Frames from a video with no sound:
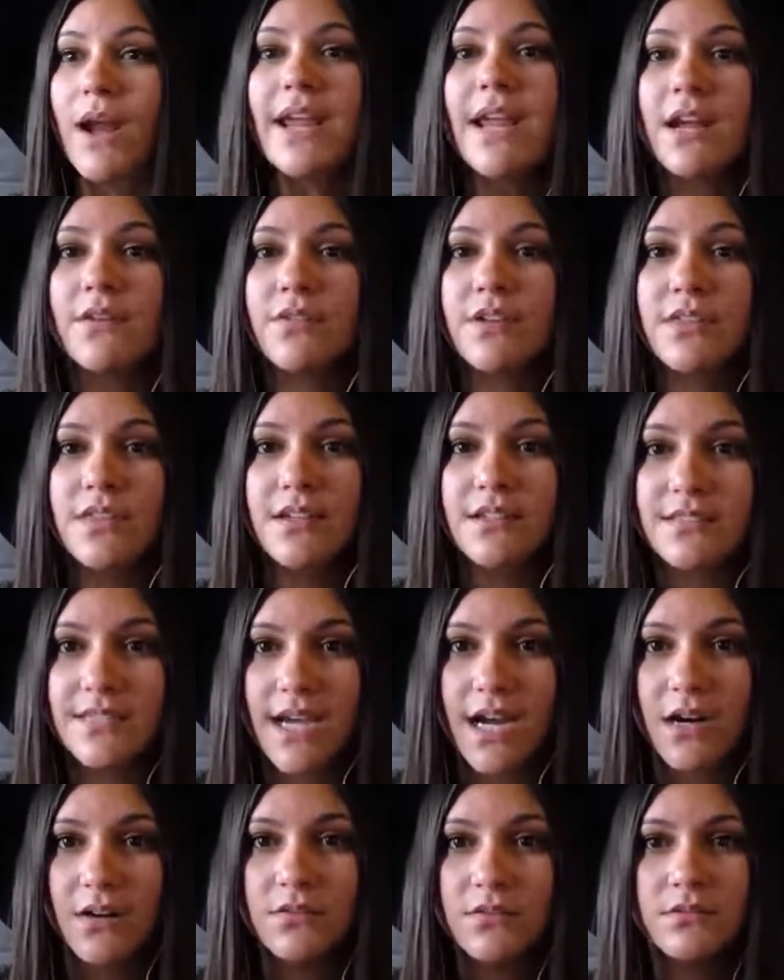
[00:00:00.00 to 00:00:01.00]
everything
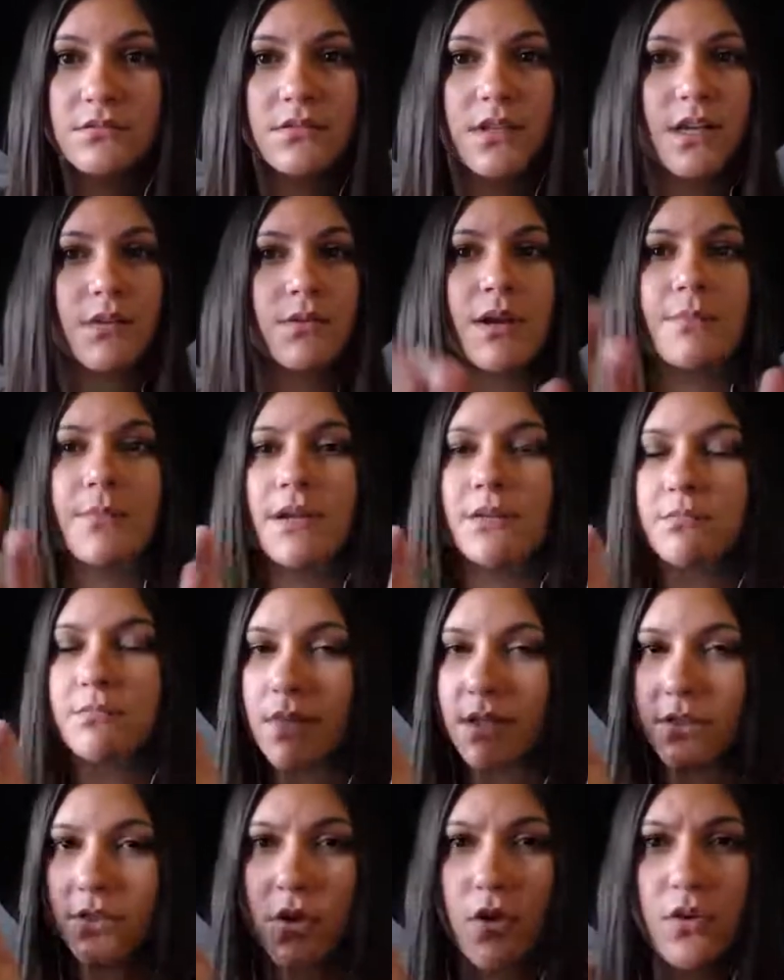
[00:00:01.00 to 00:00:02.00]
down. I write
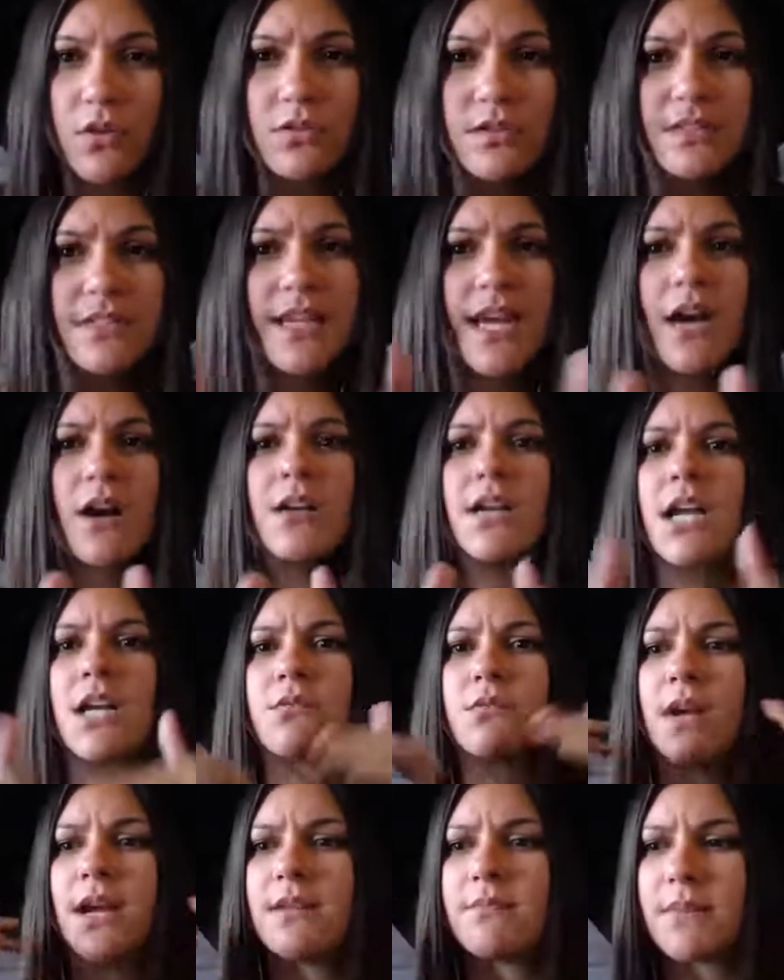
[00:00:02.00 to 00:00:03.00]
my goals down. I
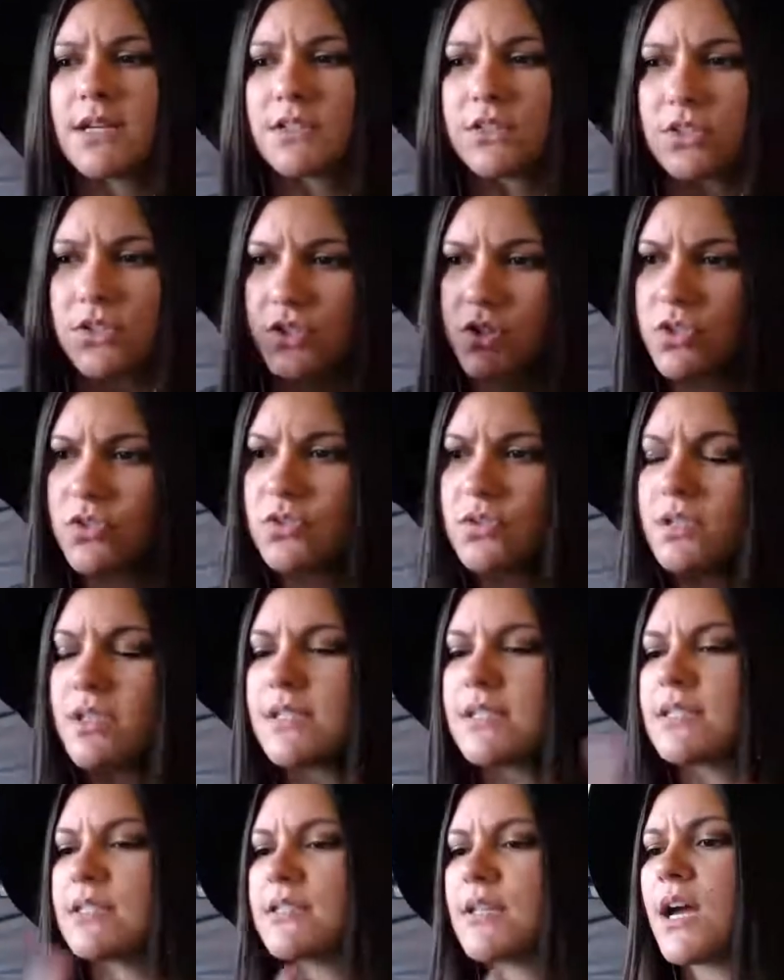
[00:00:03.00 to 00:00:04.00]
write my to-do
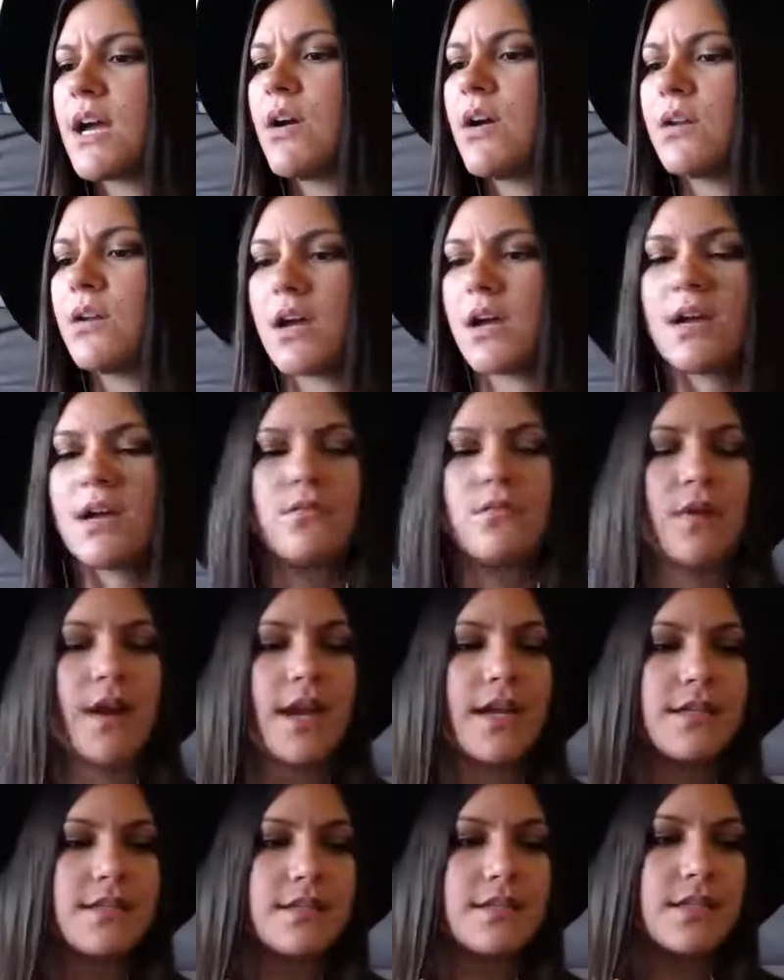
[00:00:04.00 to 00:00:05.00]
list down. I
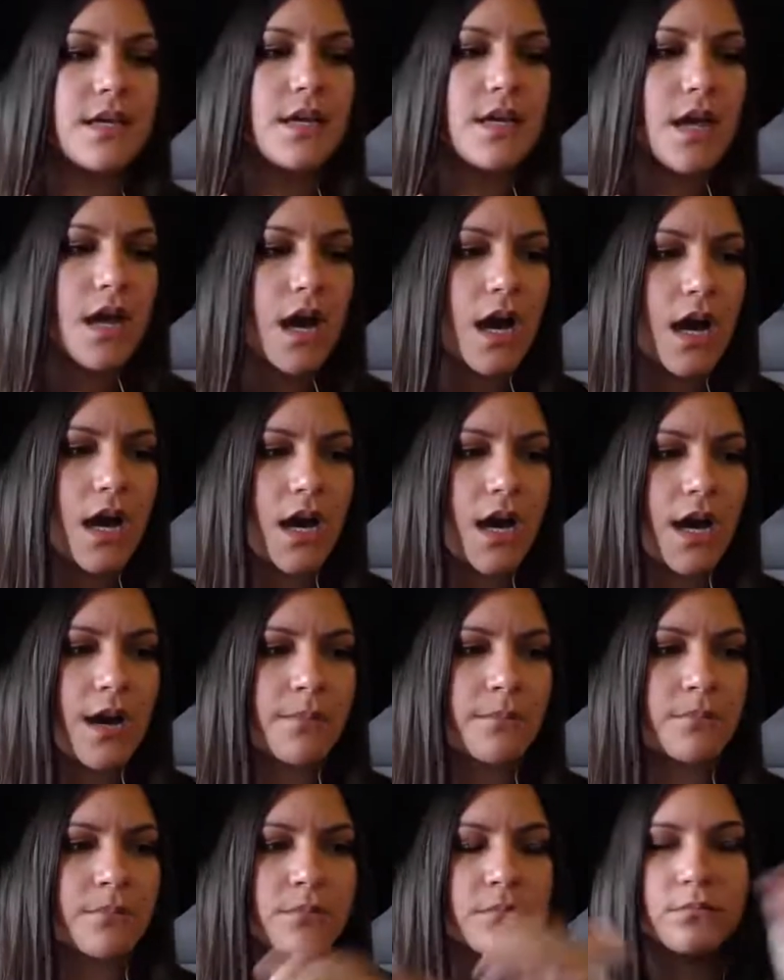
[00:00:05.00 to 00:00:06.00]
write
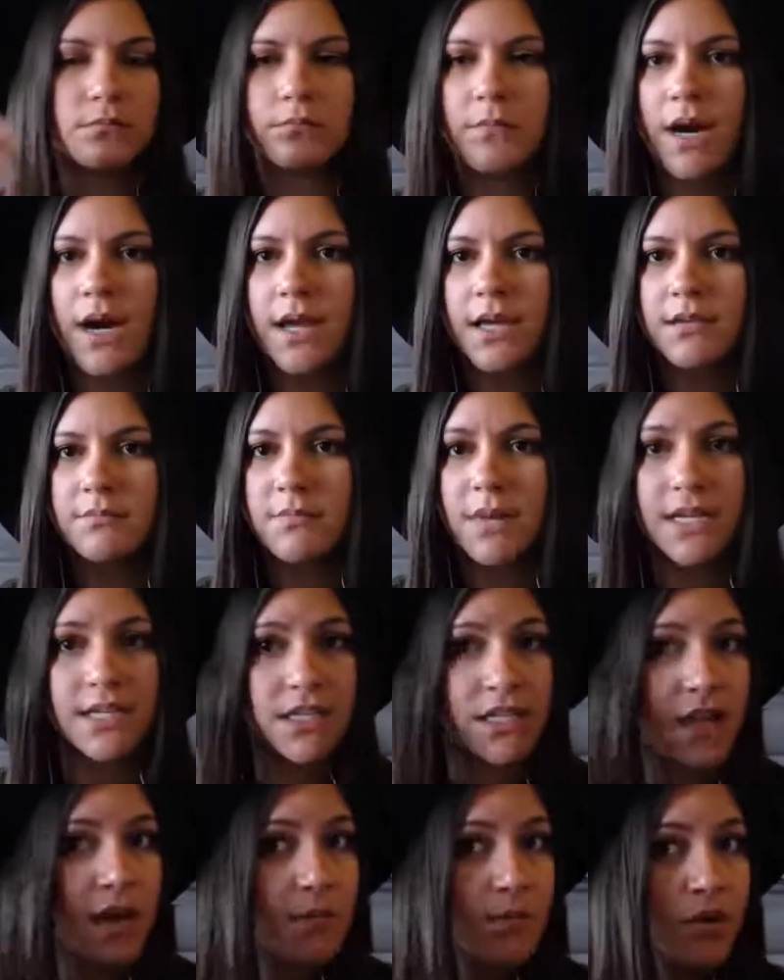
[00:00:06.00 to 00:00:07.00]
my
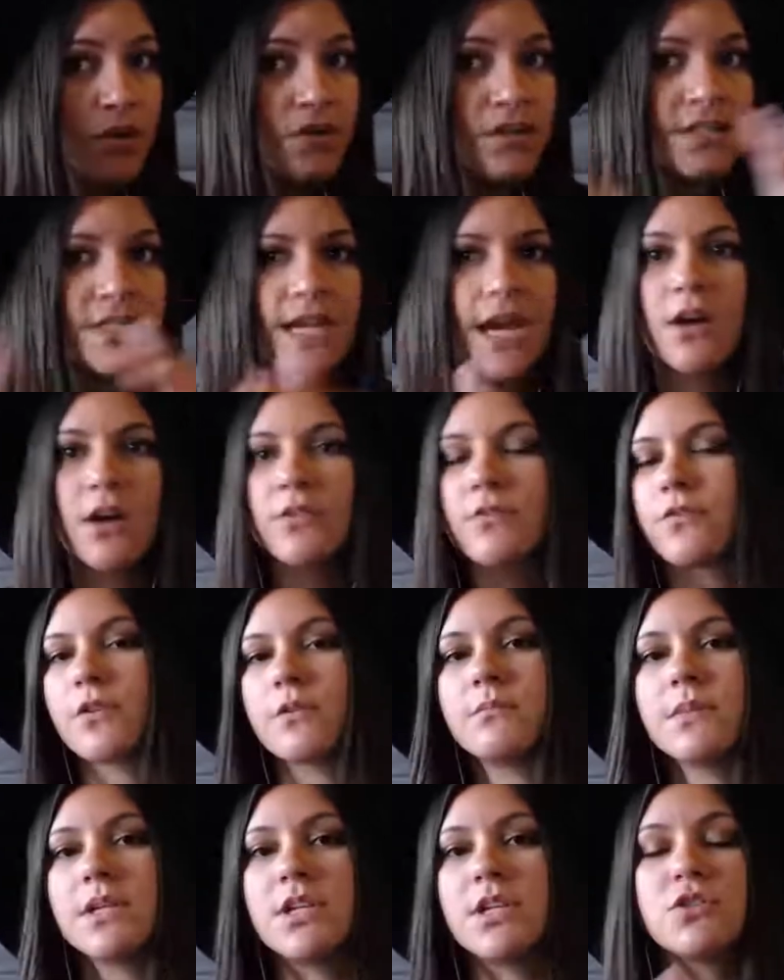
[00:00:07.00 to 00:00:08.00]
numbers down
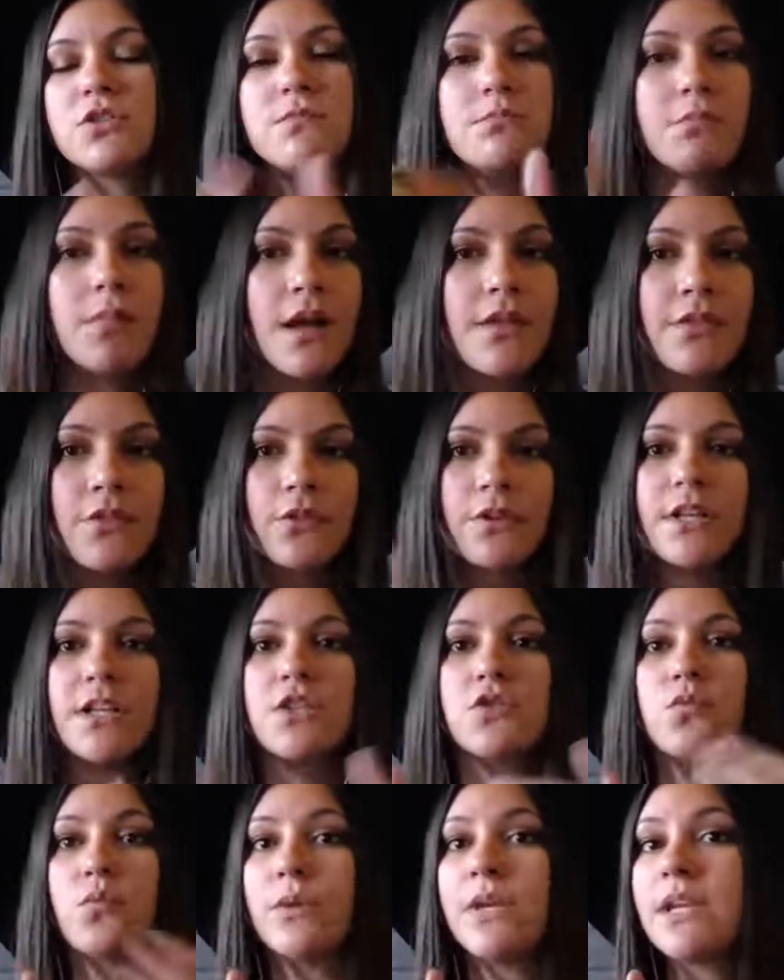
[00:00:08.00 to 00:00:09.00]
from each month or
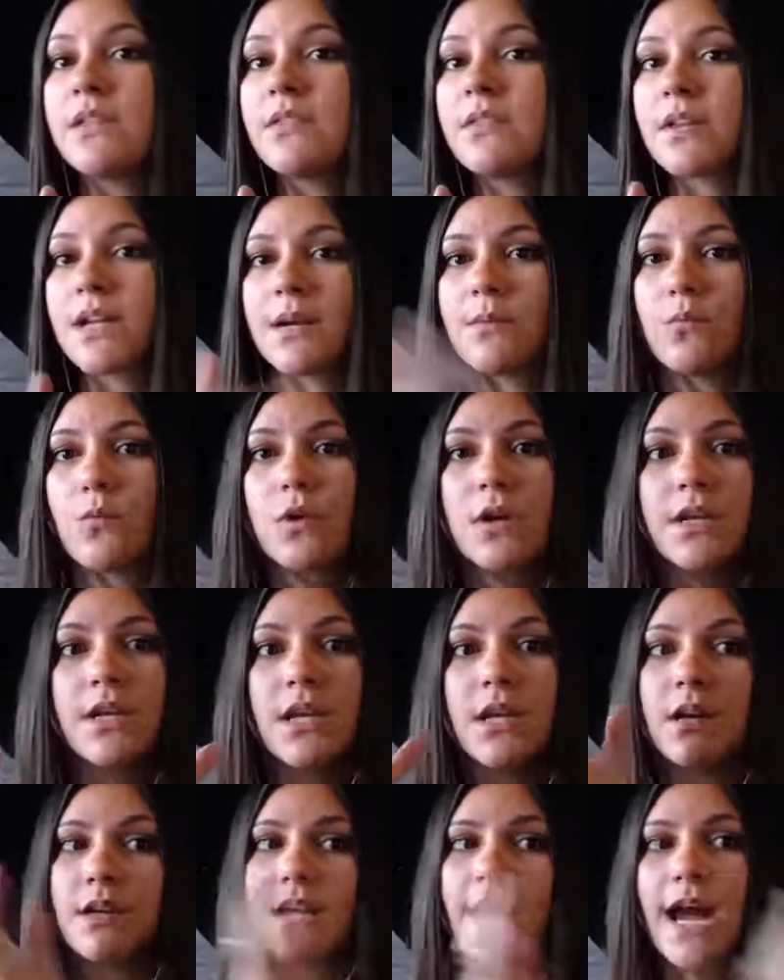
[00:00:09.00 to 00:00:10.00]
each week that I'm
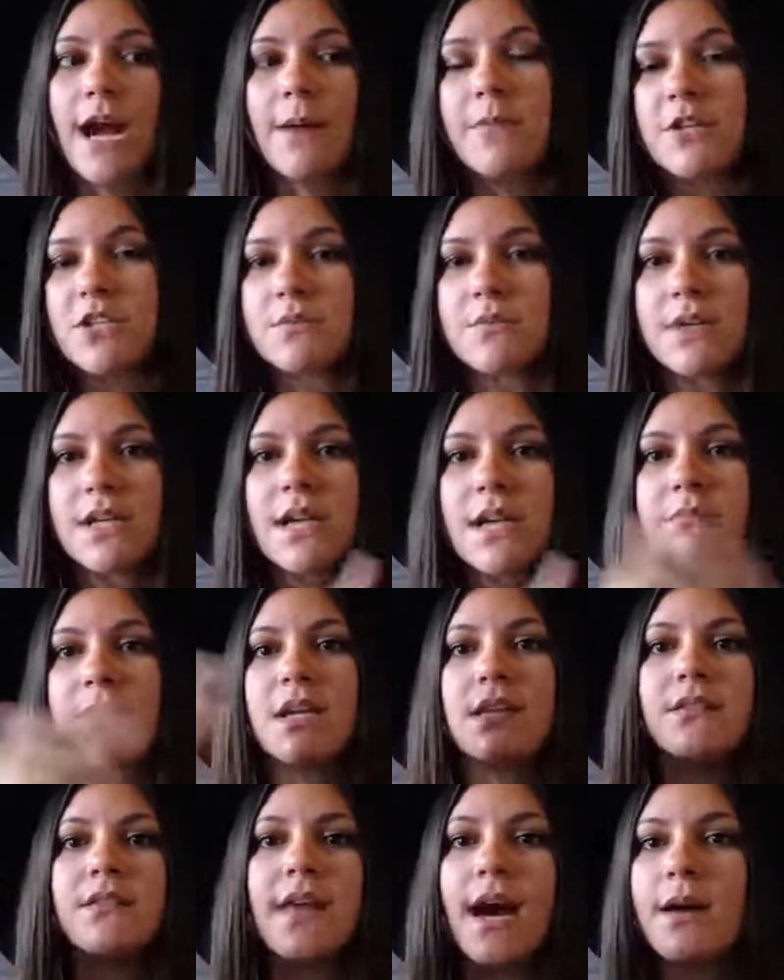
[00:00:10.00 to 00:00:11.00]
working on, how much money I
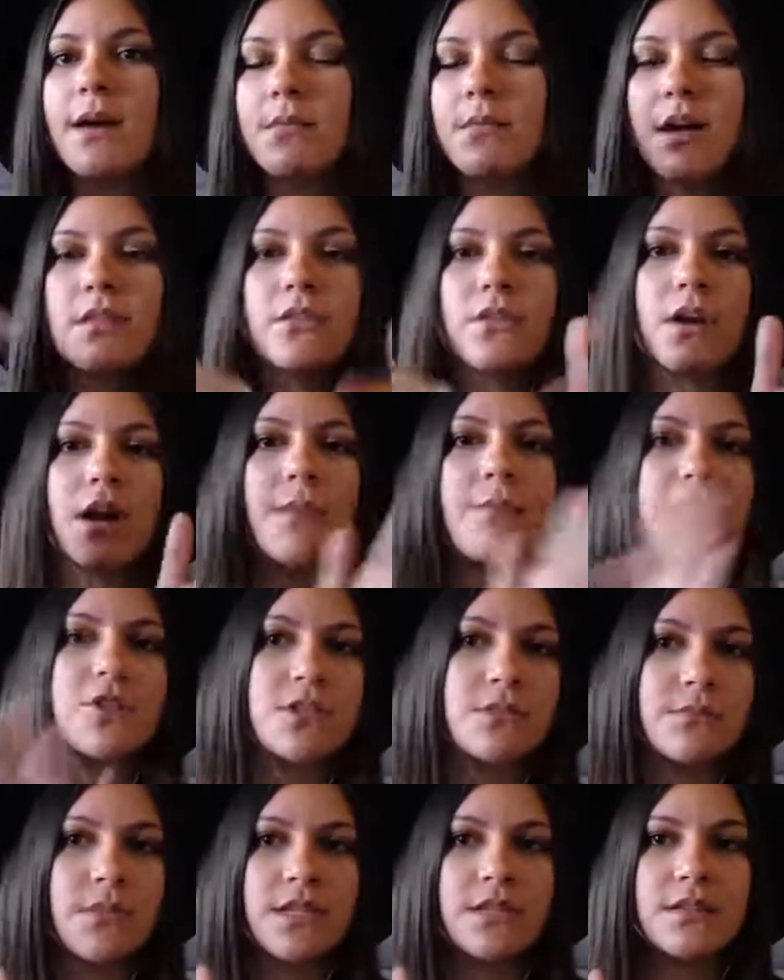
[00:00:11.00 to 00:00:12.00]
made that month or how
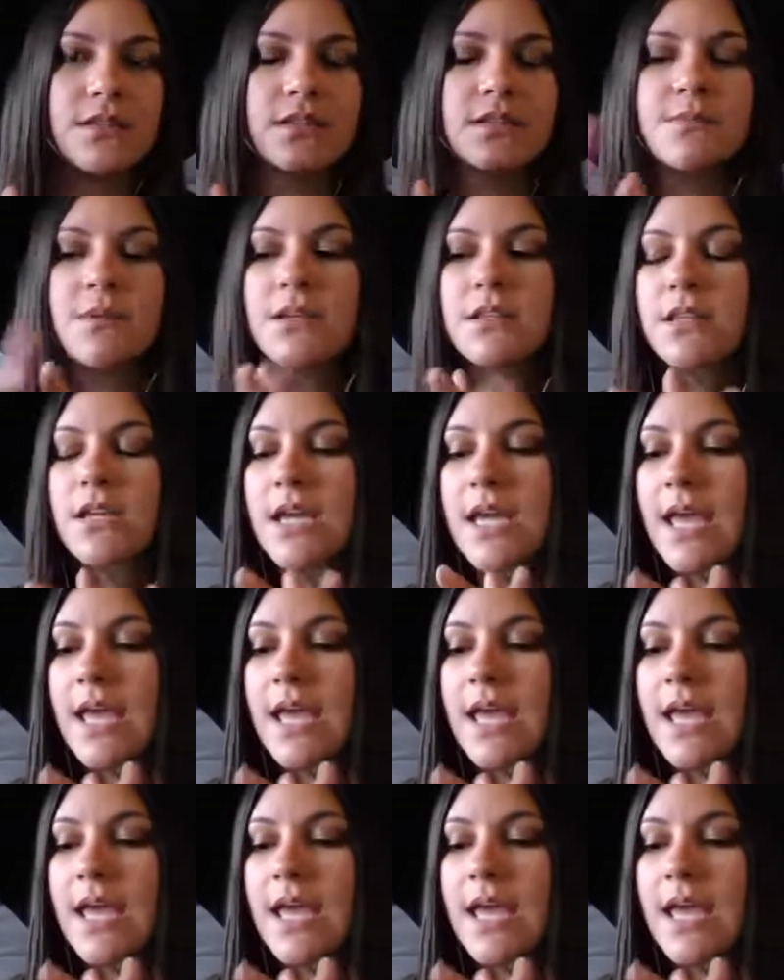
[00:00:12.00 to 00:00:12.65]
much I made this month.